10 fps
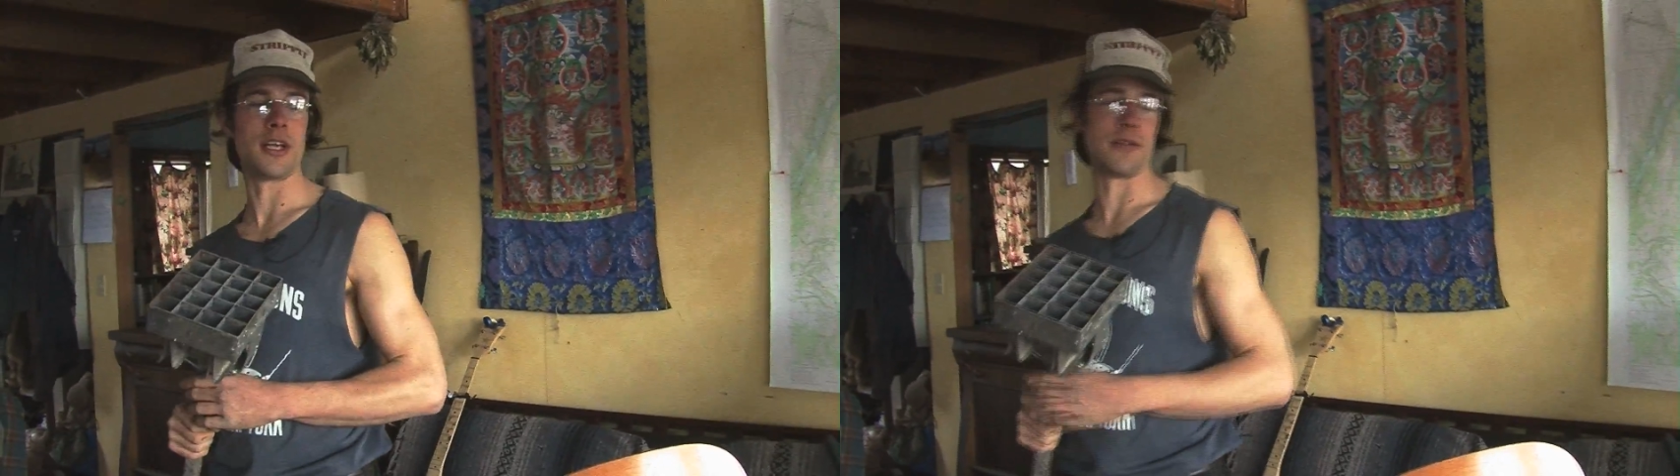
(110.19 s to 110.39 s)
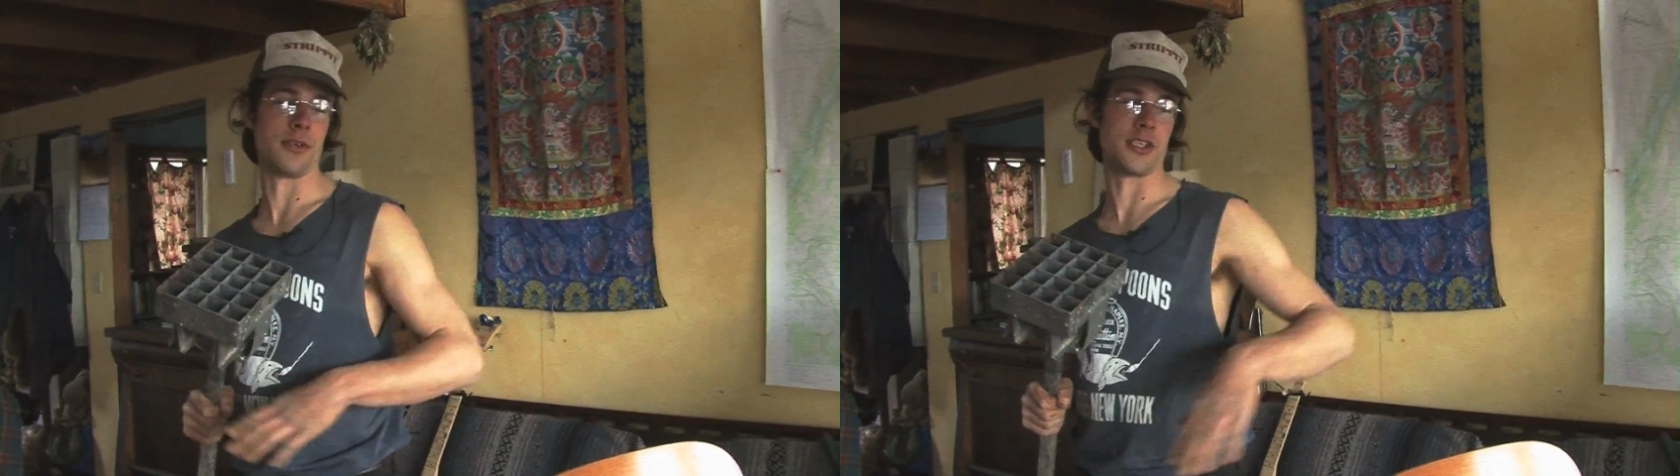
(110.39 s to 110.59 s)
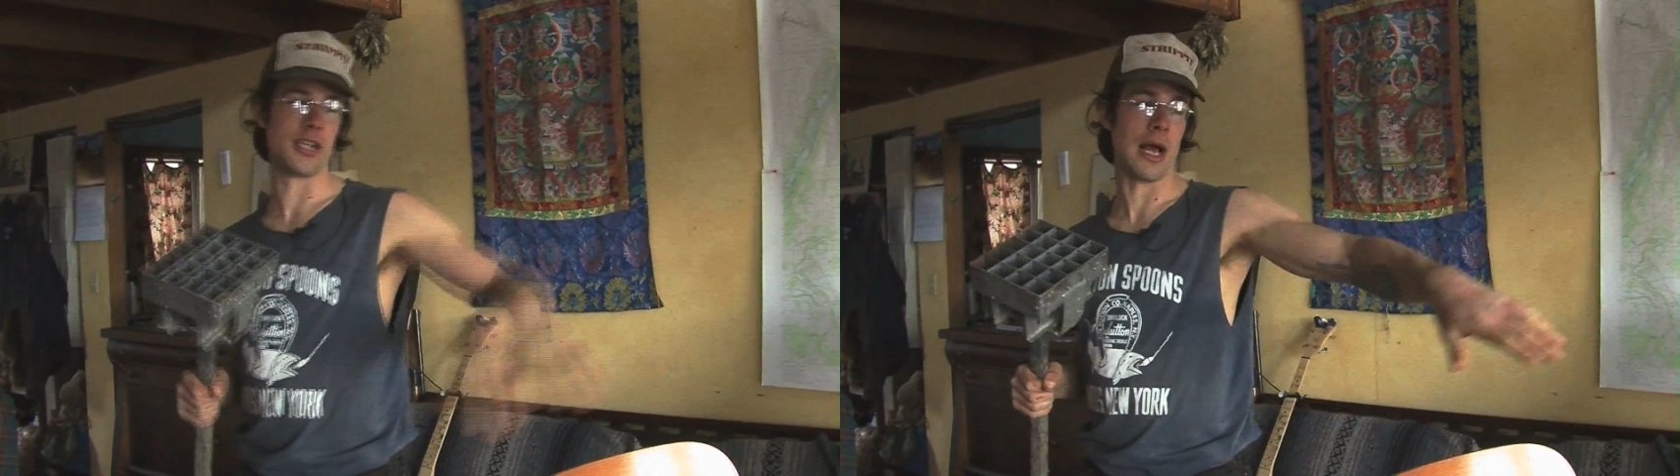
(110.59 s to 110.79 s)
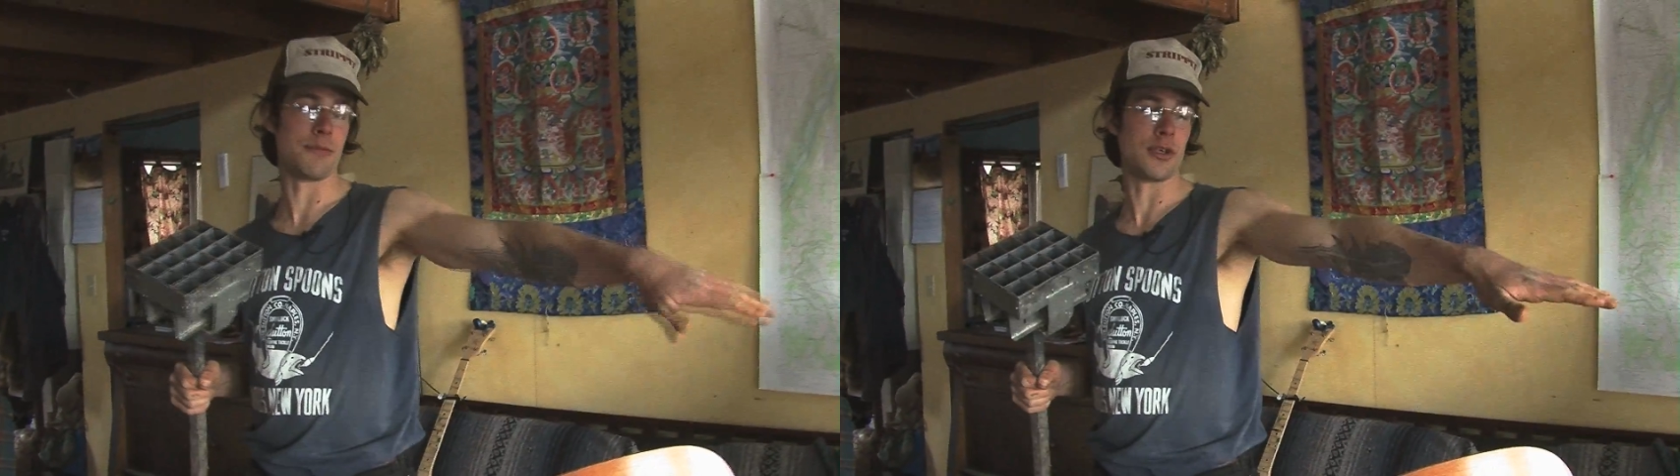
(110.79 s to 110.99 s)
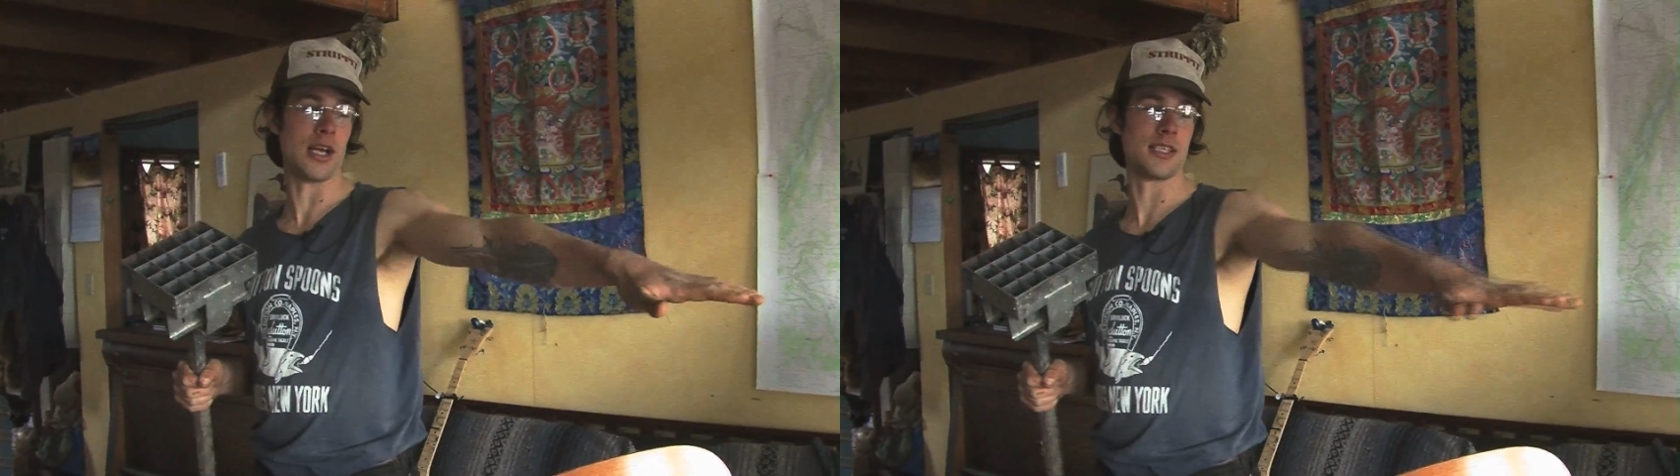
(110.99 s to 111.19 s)
And then we just
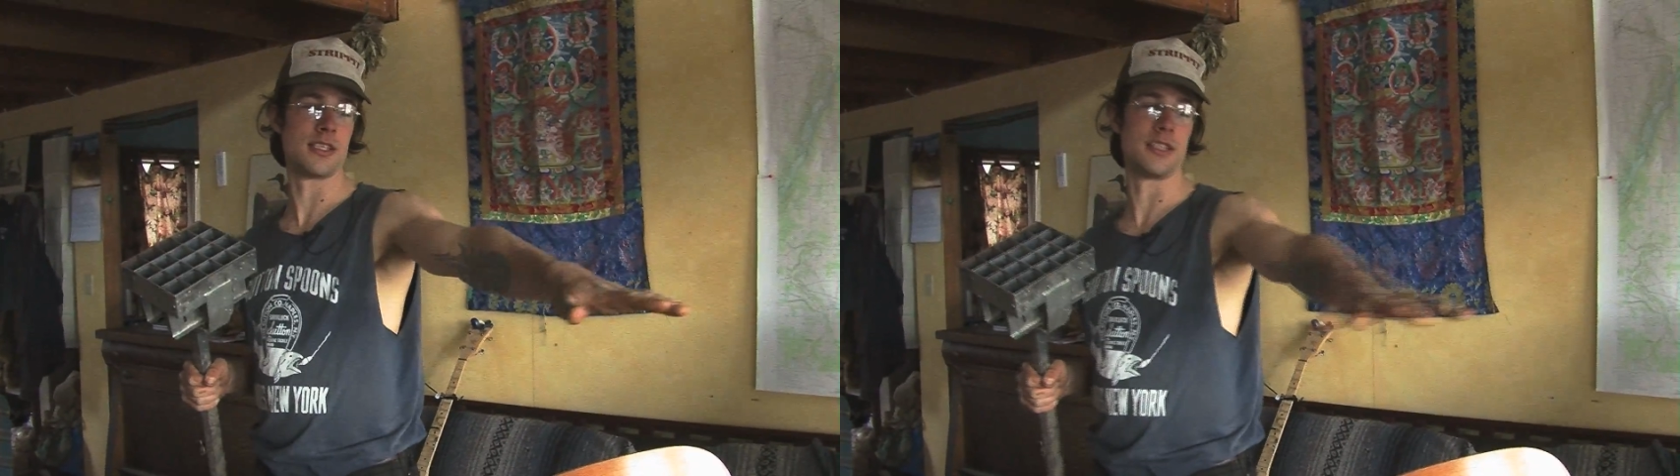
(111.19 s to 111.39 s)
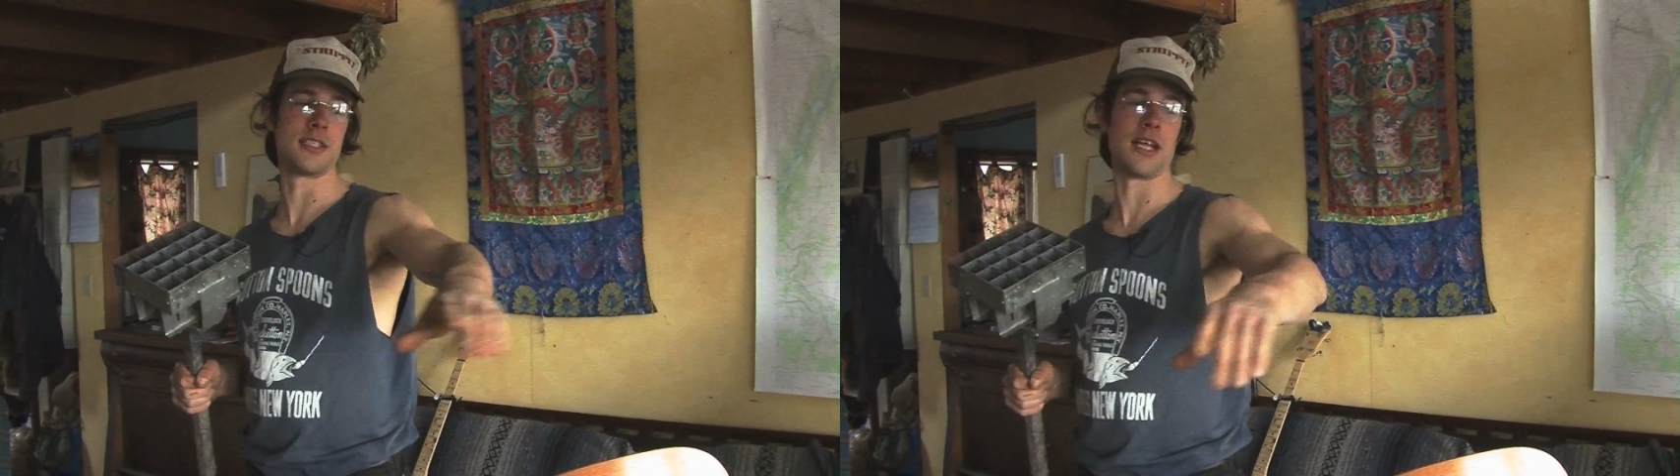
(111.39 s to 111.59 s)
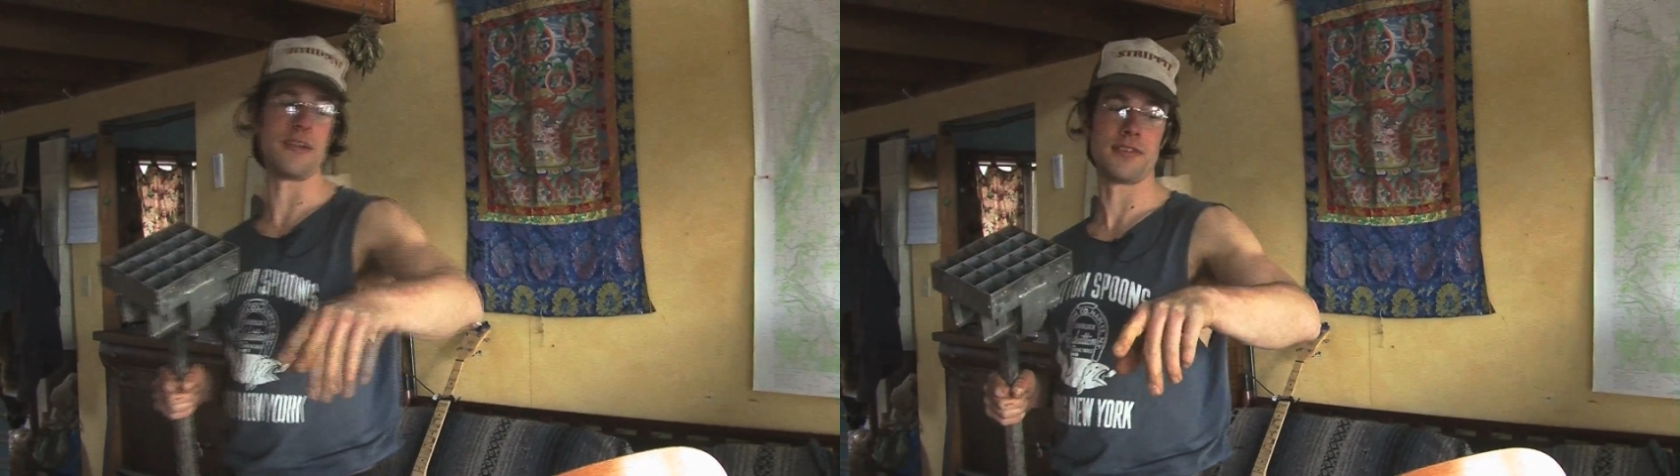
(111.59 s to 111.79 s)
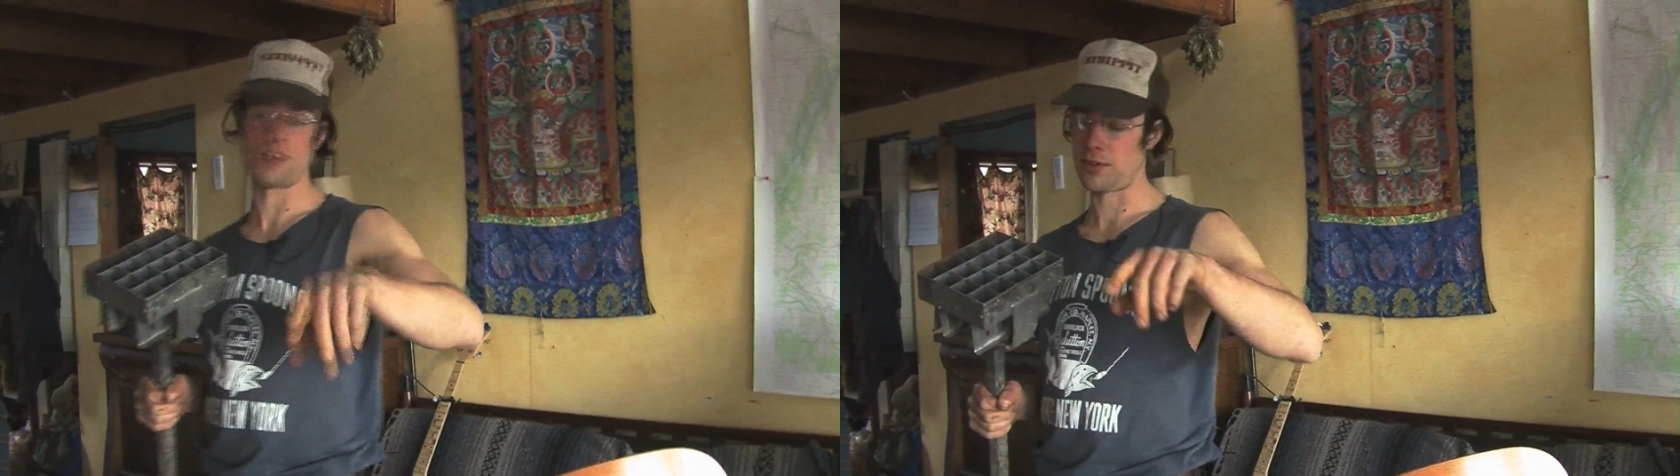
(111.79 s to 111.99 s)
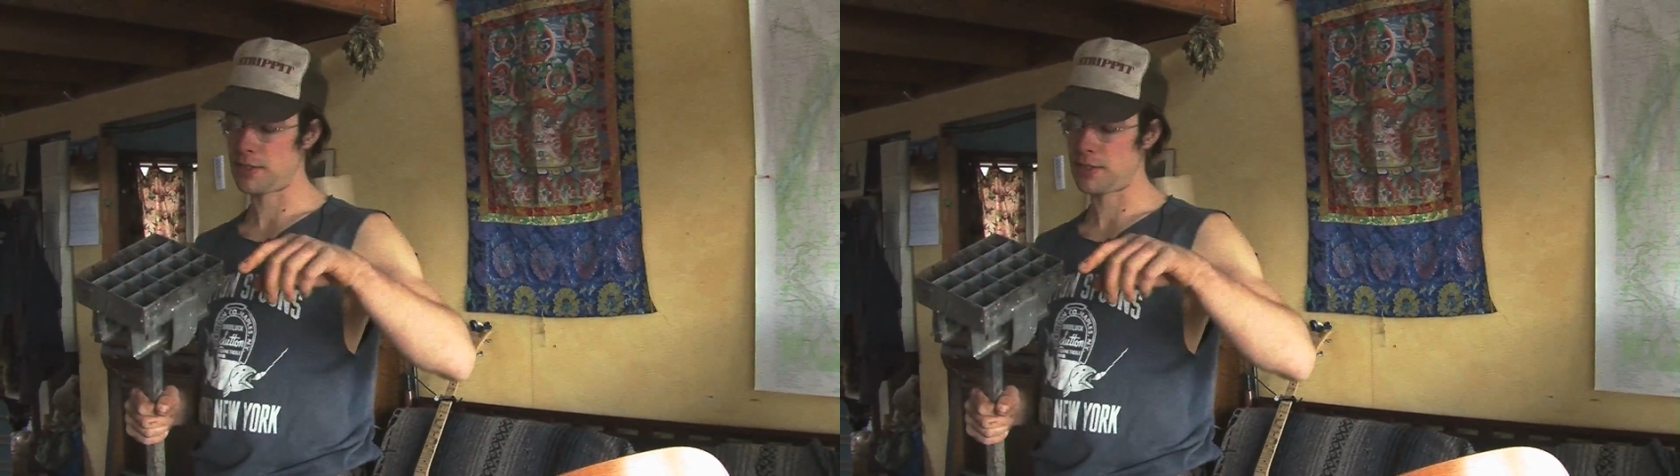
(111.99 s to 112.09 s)
top dress so